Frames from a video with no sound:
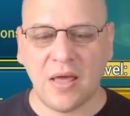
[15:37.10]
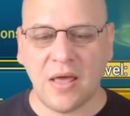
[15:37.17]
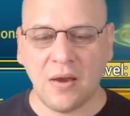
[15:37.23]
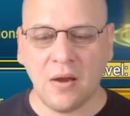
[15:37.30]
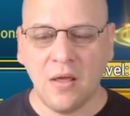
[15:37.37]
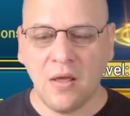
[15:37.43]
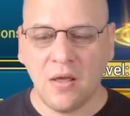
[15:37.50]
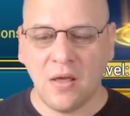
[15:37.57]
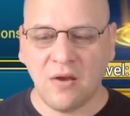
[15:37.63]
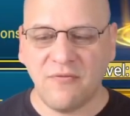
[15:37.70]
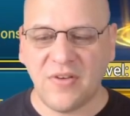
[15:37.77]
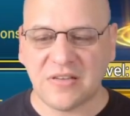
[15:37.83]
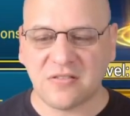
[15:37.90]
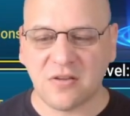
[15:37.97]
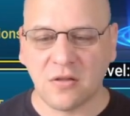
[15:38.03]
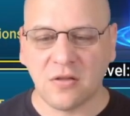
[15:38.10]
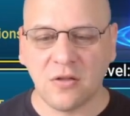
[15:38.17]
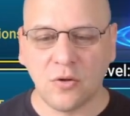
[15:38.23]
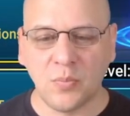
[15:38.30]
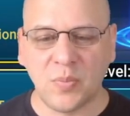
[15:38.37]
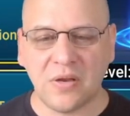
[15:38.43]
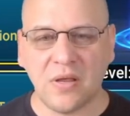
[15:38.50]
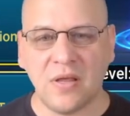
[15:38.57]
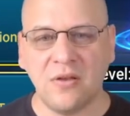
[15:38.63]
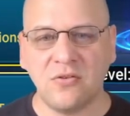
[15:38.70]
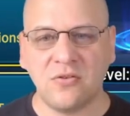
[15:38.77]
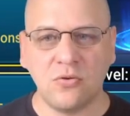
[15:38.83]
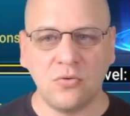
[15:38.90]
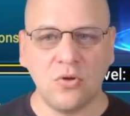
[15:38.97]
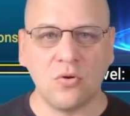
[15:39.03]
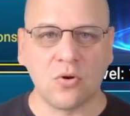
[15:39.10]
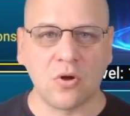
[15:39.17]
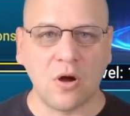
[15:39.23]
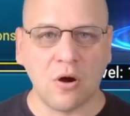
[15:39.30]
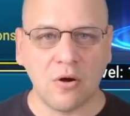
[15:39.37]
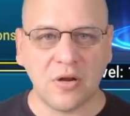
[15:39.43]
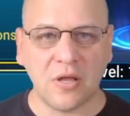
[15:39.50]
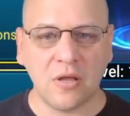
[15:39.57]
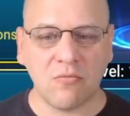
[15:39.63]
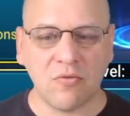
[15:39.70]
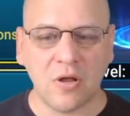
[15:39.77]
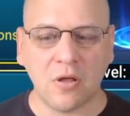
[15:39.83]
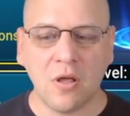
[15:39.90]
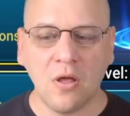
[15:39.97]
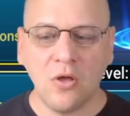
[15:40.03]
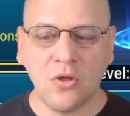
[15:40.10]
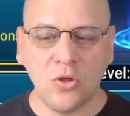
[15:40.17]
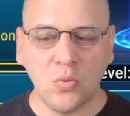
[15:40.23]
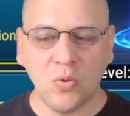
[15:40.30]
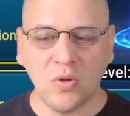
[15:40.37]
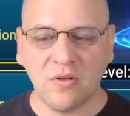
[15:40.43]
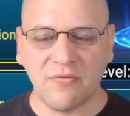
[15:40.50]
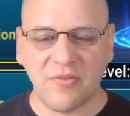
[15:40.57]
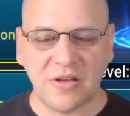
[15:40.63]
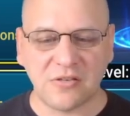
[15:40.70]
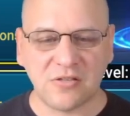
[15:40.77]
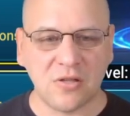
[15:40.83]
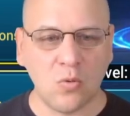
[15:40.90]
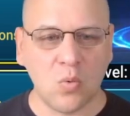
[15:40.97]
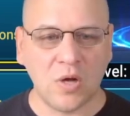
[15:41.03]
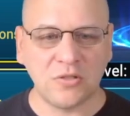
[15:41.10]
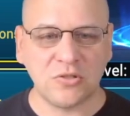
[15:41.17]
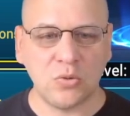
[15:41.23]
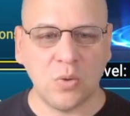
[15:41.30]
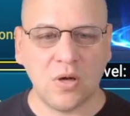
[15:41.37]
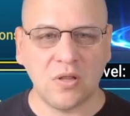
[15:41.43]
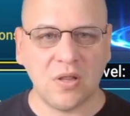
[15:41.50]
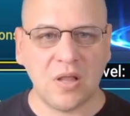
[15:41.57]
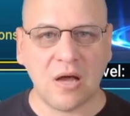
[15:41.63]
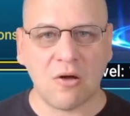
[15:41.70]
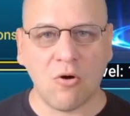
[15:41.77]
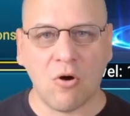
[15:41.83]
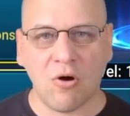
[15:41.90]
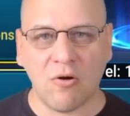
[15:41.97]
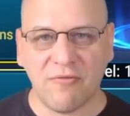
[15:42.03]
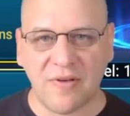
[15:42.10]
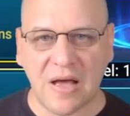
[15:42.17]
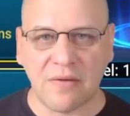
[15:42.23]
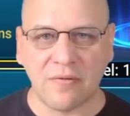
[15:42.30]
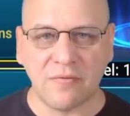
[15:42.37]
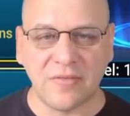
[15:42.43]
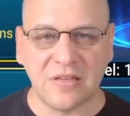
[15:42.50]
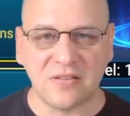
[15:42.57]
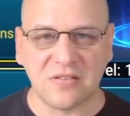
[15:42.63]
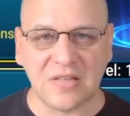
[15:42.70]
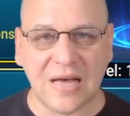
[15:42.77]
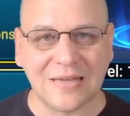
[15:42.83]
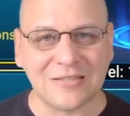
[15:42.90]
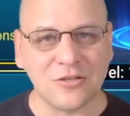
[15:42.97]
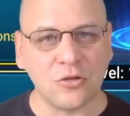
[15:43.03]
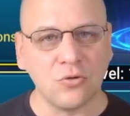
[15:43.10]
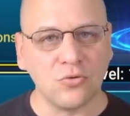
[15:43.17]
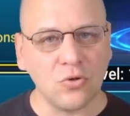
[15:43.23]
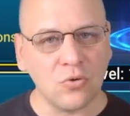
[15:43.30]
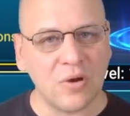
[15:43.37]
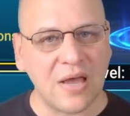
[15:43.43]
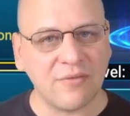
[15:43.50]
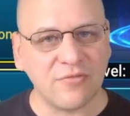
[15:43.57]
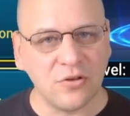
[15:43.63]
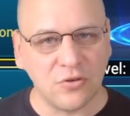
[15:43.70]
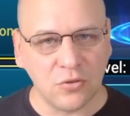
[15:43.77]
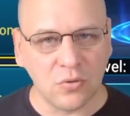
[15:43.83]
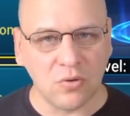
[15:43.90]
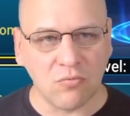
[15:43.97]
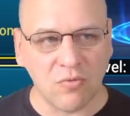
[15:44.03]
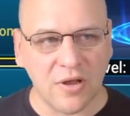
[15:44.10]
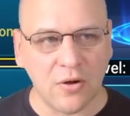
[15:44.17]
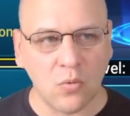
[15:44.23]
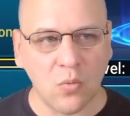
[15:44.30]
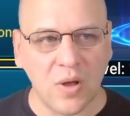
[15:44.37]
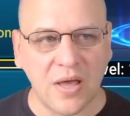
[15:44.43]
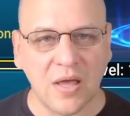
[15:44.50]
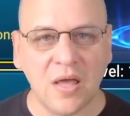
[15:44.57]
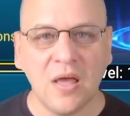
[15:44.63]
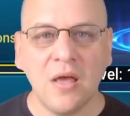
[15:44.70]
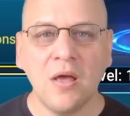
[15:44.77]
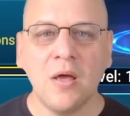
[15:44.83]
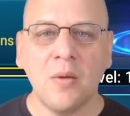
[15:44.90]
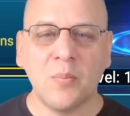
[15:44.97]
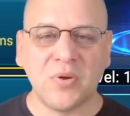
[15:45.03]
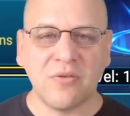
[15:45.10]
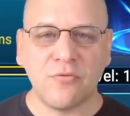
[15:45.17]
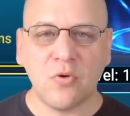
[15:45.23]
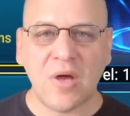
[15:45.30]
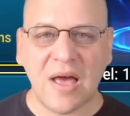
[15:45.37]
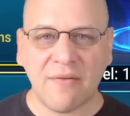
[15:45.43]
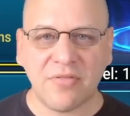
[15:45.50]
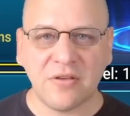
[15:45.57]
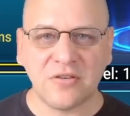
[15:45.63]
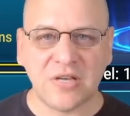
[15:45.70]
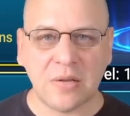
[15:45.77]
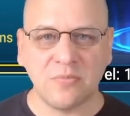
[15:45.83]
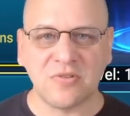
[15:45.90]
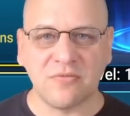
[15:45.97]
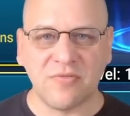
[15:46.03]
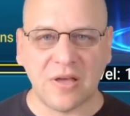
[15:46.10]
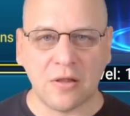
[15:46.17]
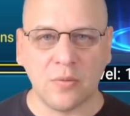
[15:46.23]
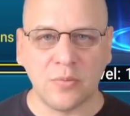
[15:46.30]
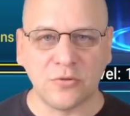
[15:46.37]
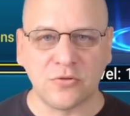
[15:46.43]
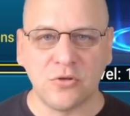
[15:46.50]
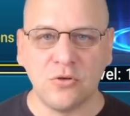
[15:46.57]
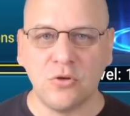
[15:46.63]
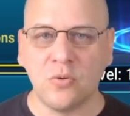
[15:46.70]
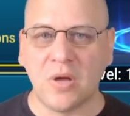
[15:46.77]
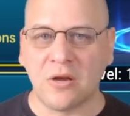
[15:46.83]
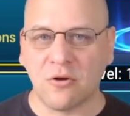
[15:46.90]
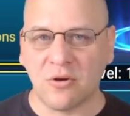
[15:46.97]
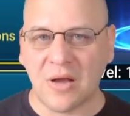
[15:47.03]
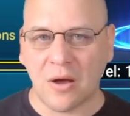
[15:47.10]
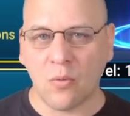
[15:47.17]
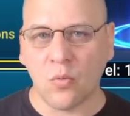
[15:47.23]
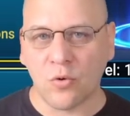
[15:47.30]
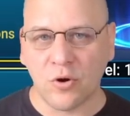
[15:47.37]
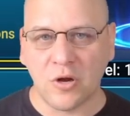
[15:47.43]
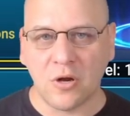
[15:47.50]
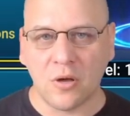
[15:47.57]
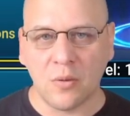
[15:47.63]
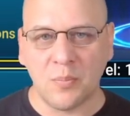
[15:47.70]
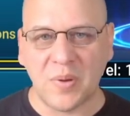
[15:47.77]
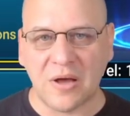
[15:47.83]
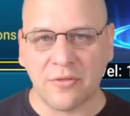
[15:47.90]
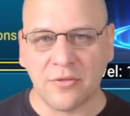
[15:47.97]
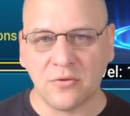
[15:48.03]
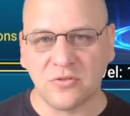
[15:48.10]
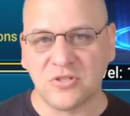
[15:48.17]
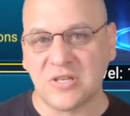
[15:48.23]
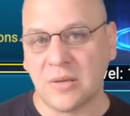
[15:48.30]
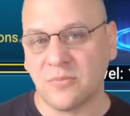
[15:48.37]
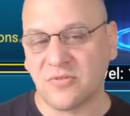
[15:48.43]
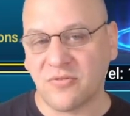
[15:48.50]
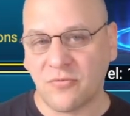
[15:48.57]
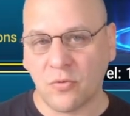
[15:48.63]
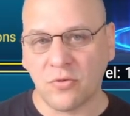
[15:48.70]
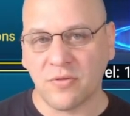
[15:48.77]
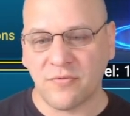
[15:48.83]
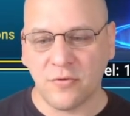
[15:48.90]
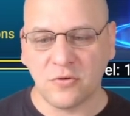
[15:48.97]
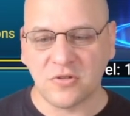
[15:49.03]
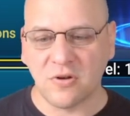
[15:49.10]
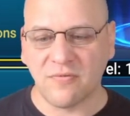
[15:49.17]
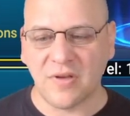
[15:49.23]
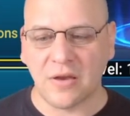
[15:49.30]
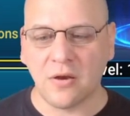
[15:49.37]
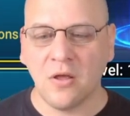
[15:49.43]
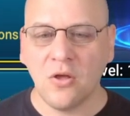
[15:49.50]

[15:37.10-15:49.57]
and invest a little bit into your Guardian Ring. You will eventually want to unlock all 5 of these slots. You don't have to do it right away. But if you have the gems available to you and you're not worried about those gems for the fusion event,